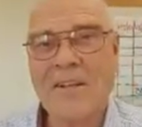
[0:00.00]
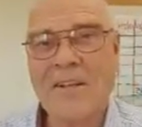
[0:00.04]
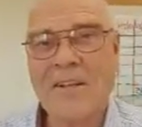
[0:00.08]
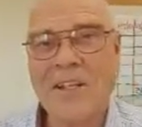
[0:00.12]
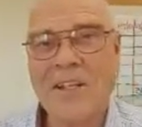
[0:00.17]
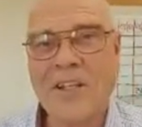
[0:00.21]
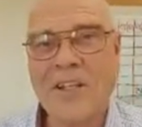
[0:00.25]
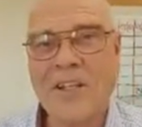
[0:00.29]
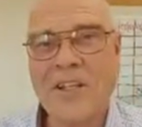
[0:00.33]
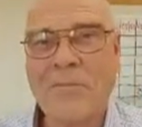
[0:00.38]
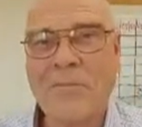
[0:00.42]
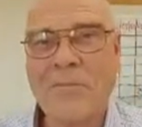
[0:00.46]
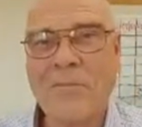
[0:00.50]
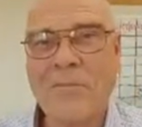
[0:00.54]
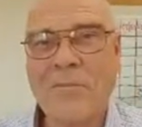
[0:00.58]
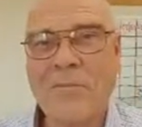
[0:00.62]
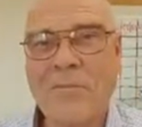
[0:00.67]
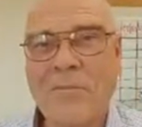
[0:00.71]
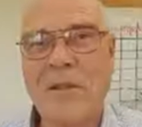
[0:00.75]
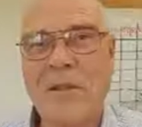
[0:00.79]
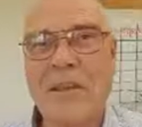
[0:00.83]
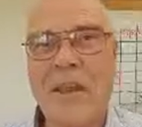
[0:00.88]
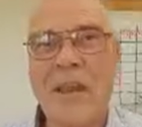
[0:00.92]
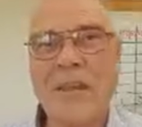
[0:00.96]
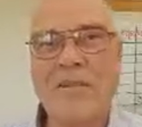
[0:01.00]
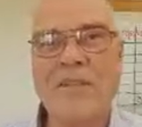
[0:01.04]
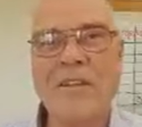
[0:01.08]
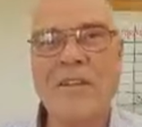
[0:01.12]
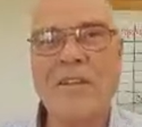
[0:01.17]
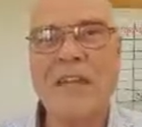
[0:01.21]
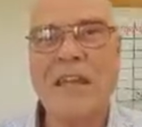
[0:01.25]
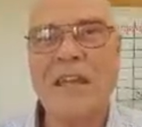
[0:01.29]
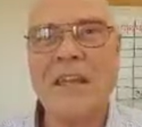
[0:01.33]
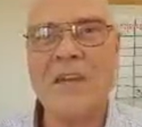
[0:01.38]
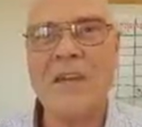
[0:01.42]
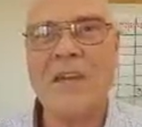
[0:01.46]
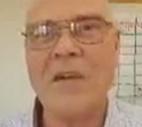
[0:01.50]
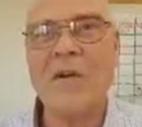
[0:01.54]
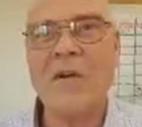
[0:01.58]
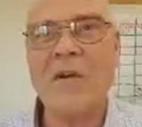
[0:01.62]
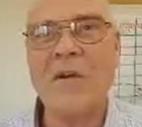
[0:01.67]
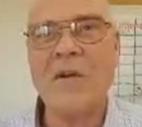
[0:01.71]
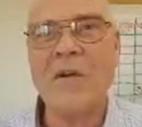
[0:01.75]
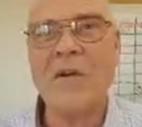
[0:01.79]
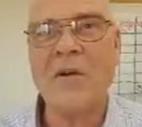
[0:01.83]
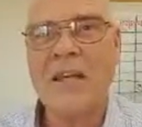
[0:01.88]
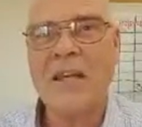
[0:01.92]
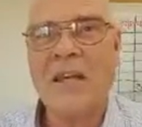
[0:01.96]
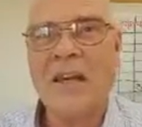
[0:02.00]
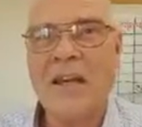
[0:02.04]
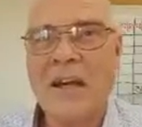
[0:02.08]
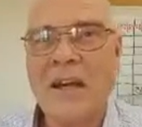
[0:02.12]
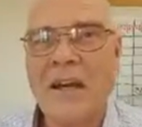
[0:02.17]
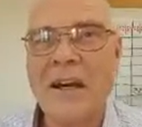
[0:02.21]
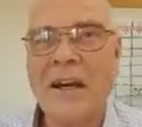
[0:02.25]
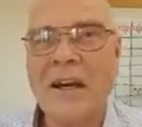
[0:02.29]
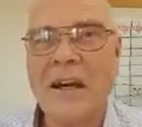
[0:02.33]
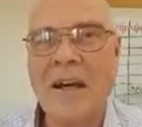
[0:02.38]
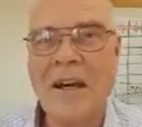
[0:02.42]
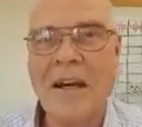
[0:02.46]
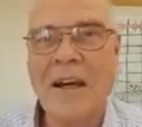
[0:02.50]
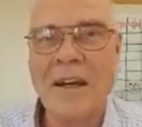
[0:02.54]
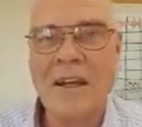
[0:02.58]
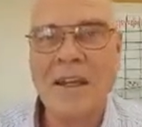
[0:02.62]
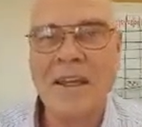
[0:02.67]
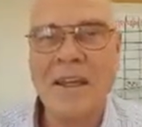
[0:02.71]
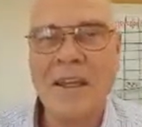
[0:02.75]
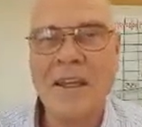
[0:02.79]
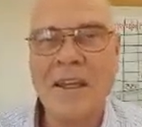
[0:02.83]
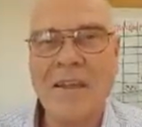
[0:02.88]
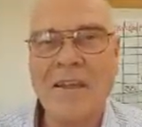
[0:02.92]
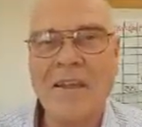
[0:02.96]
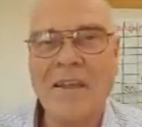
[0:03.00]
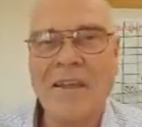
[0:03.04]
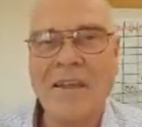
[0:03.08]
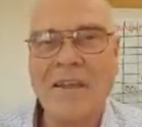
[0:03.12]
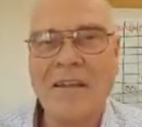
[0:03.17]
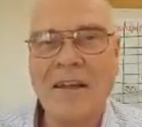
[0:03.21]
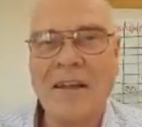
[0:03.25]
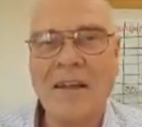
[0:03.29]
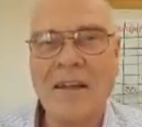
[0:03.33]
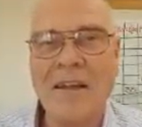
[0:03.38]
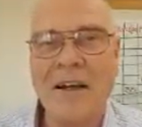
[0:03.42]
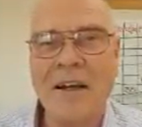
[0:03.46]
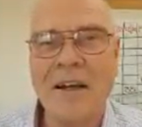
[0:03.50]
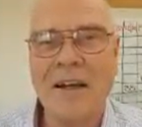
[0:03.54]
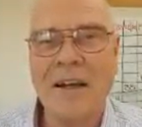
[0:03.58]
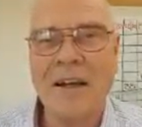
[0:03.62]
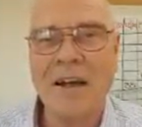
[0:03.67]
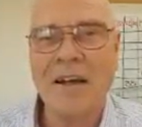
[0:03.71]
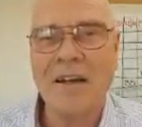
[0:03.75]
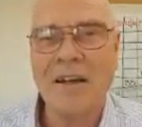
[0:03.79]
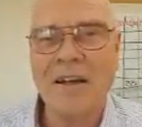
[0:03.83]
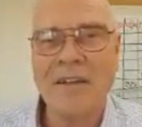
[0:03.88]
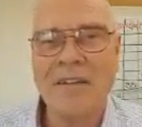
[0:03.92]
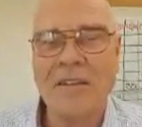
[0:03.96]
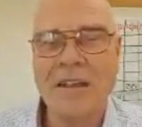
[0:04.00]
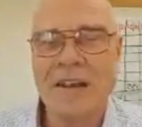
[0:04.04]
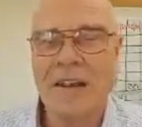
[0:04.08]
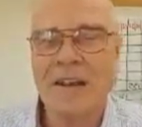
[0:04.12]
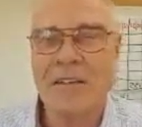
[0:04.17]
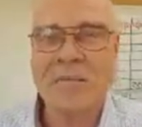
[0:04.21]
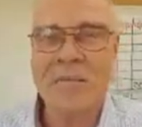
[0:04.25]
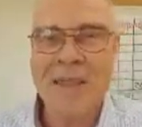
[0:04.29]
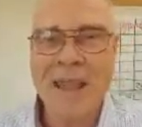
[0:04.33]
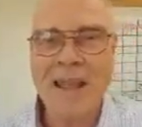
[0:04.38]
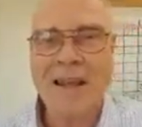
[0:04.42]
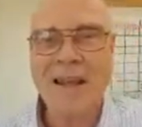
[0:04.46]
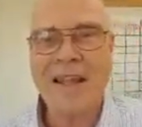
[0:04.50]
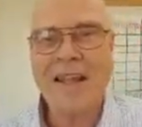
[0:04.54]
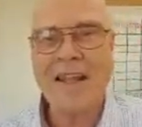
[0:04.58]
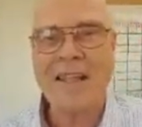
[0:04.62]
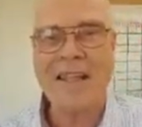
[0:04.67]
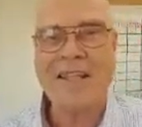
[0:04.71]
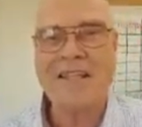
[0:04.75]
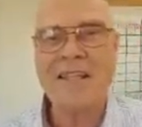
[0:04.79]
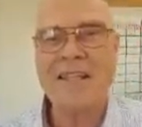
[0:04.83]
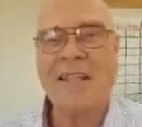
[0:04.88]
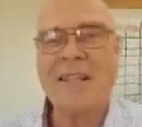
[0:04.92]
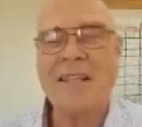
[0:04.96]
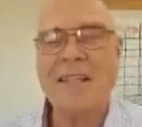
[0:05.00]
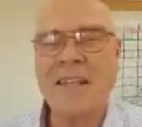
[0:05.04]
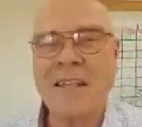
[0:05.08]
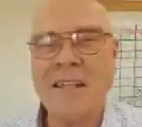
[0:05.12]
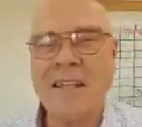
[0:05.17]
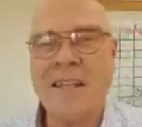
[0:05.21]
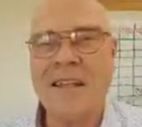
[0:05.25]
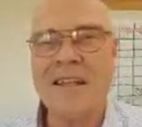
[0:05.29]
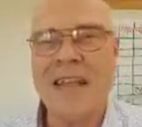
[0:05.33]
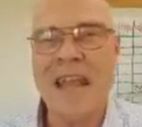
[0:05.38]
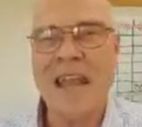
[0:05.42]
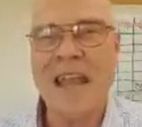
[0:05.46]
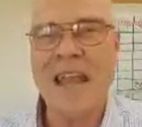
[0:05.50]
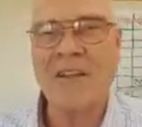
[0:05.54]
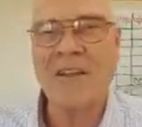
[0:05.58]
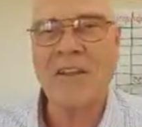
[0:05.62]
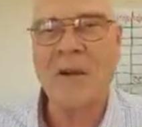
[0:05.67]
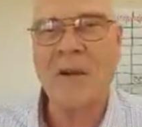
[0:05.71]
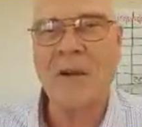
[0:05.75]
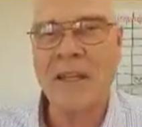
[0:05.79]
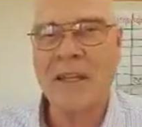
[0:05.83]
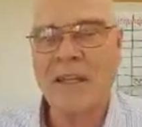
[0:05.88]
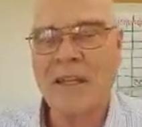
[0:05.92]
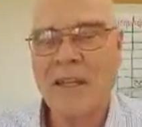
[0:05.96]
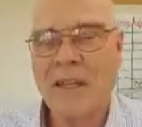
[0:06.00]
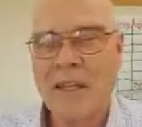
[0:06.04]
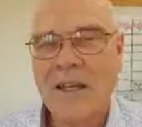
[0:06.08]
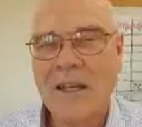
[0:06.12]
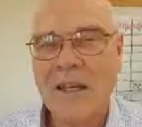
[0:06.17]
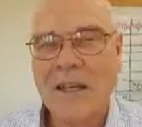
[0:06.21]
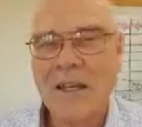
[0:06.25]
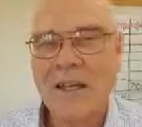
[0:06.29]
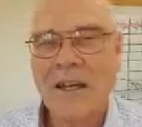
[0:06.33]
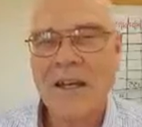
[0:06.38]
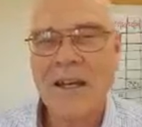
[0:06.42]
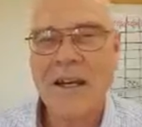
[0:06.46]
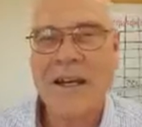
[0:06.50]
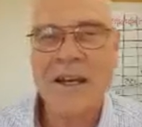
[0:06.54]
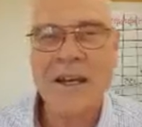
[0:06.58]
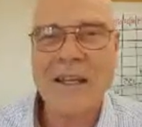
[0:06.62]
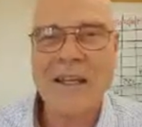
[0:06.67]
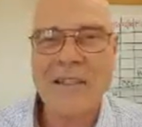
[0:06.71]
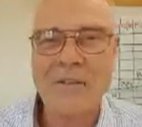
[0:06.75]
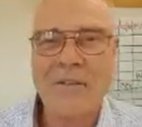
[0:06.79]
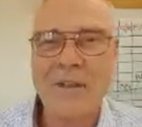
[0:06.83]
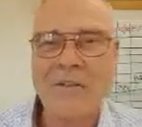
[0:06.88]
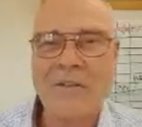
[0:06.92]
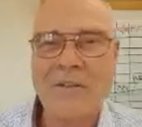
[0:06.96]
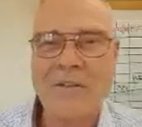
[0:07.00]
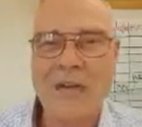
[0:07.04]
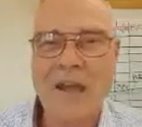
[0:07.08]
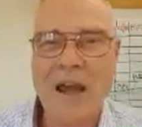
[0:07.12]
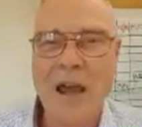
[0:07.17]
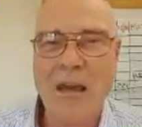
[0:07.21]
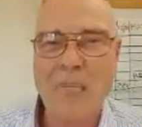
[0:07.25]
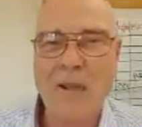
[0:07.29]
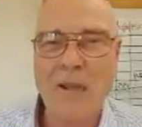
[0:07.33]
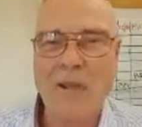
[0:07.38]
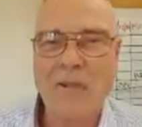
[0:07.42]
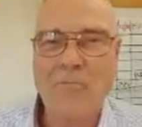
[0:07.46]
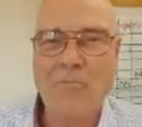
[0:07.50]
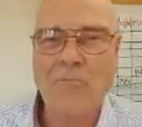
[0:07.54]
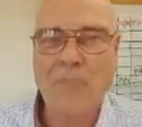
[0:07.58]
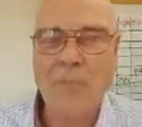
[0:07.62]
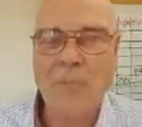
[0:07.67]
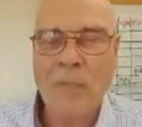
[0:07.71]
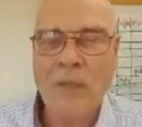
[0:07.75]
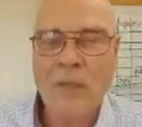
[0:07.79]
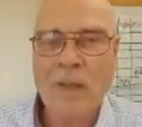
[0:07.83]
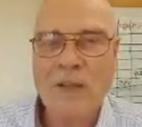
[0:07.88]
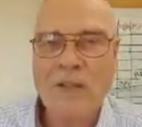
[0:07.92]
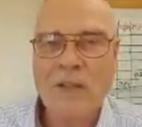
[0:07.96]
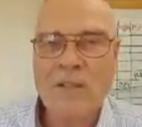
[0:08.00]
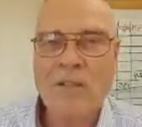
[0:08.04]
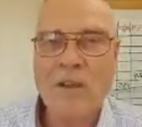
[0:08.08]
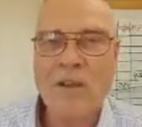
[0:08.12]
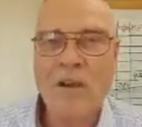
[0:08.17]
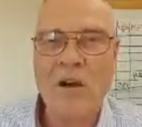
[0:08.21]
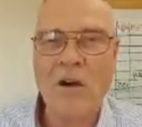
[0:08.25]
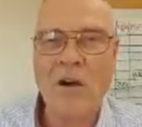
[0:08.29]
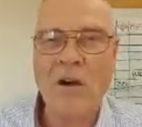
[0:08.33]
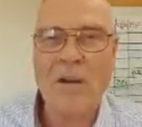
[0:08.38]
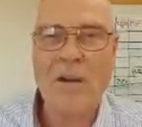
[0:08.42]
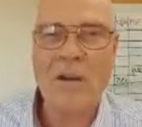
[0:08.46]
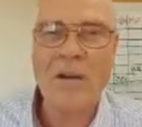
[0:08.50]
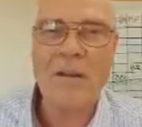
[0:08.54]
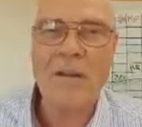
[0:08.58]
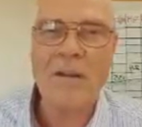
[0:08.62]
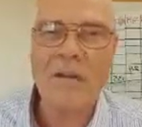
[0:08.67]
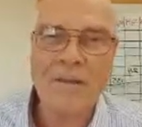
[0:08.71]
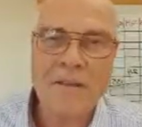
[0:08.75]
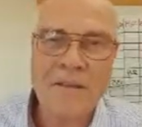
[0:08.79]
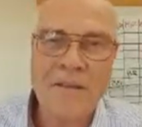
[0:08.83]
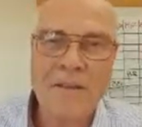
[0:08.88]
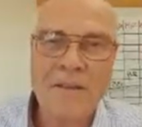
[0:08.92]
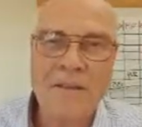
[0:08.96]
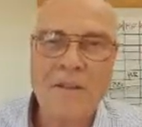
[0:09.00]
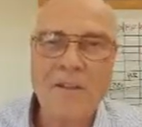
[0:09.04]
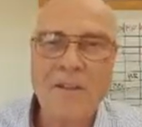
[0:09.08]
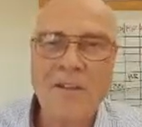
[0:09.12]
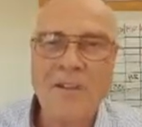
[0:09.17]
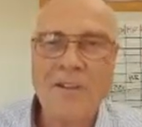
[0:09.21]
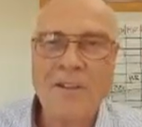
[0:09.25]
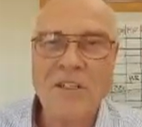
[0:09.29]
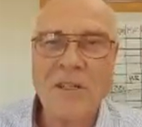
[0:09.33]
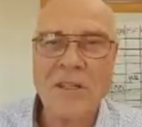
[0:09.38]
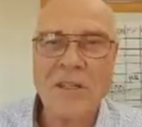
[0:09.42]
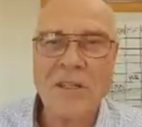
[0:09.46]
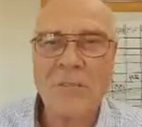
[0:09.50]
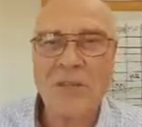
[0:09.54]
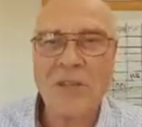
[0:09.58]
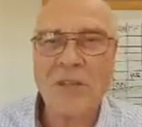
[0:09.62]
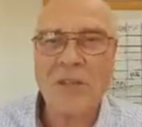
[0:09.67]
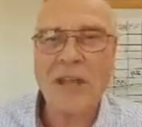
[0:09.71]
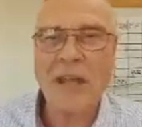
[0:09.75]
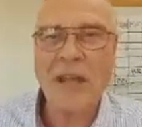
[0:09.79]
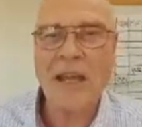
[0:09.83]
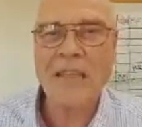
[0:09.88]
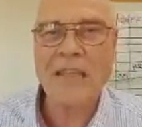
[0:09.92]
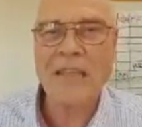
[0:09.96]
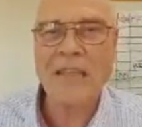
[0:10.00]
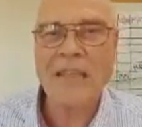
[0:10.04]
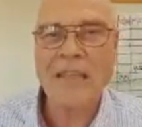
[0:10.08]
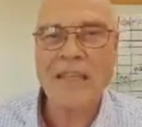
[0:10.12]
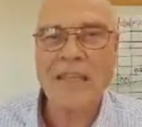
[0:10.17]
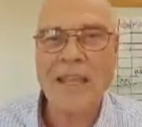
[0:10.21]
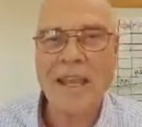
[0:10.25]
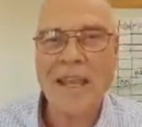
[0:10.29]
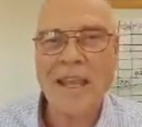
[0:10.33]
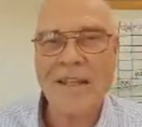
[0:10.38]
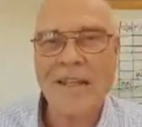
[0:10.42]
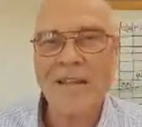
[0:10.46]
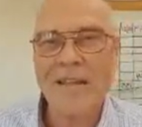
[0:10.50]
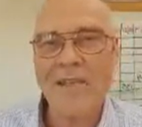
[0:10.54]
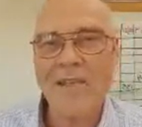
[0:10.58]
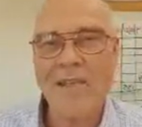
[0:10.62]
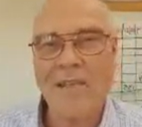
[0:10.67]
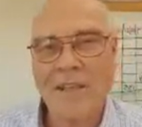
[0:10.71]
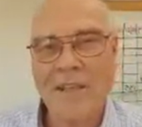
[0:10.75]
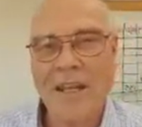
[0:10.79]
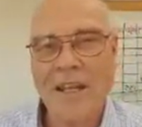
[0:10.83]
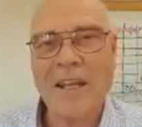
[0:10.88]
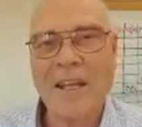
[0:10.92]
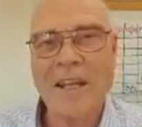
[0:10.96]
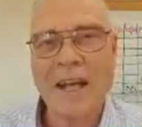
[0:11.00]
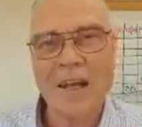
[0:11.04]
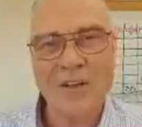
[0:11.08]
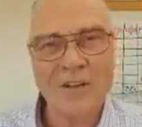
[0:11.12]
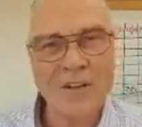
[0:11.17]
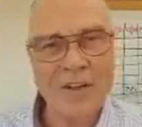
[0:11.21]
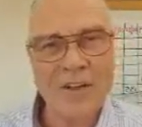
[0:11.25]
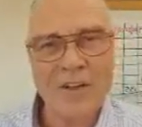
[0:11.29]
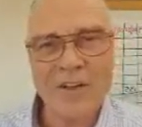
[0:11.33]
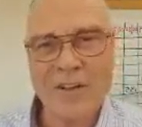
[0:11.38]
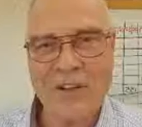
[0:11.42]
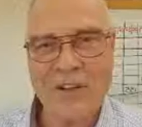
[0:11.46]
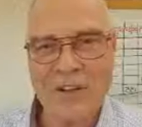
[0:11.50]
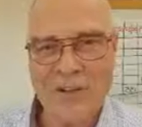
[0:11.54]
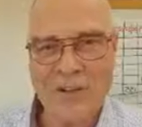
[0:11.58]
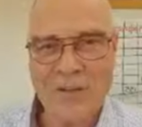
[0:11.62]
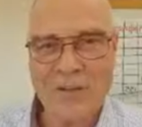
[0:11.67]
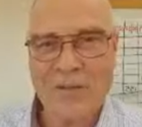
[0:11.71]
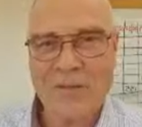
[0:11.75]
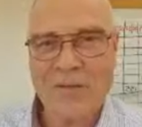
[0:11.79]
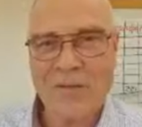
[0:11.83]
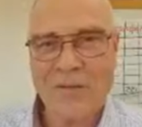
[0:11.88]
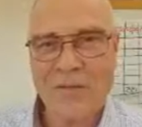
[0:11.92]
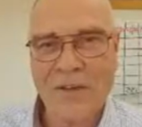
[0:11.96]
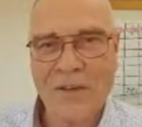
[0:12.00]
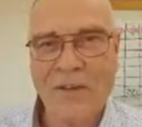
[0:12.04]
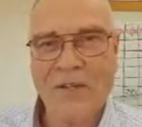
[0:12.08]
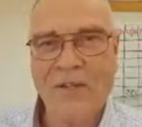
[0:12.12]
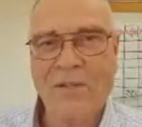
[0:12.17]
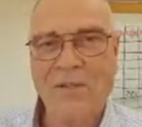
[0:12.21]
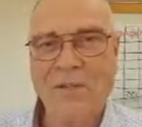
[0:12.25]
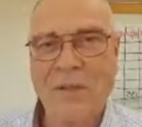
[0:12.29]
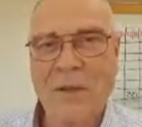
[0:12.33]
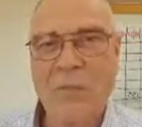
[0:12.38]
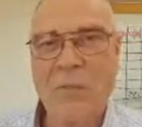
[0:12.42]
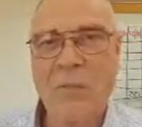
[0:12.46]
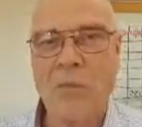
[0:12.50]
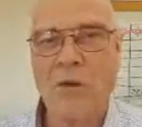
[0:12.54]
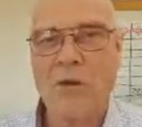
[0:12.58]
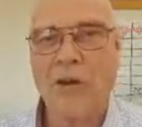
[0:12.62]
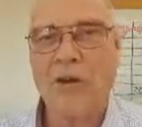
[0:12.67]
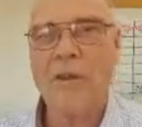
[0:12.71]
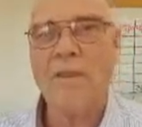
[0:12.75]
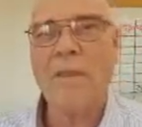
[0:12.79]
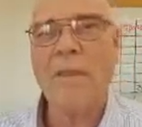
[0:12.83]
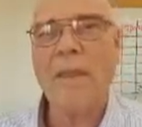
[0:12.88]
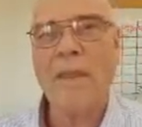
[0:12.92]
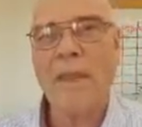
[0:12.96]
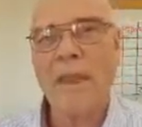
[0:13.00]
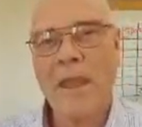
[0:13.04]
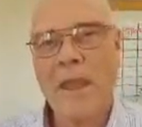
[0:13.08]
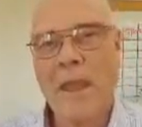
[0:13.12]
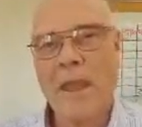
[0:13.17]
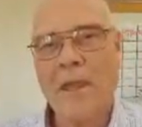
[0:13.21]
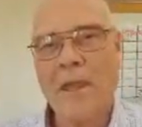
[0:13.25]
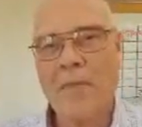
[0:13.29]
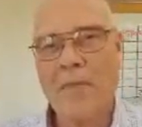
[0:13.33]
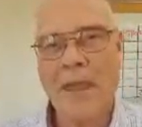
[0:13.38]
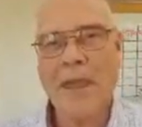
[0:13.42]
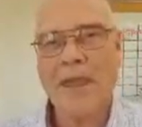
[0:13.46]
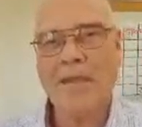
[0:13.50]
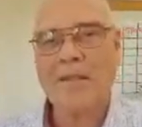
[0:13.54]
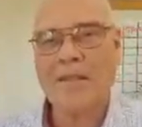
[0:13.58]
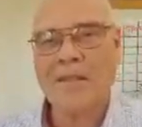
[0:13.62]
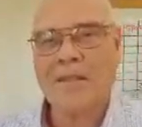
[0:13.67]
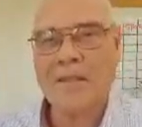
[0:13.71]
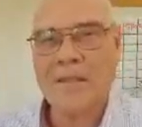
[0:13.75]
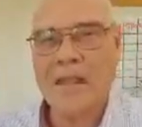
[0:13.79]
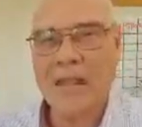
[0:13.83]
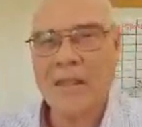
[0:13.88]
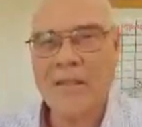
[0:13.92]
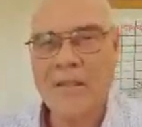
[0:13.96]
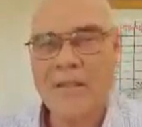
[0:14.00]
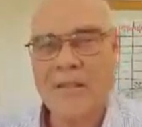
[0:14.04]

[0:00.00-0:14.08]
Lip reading: she helps keeping everything going here on mailings and getting that going. It's been phenomenal. So just another tip for you guys is that if you're getting out there and you're doing some fix and flip work, hey, that's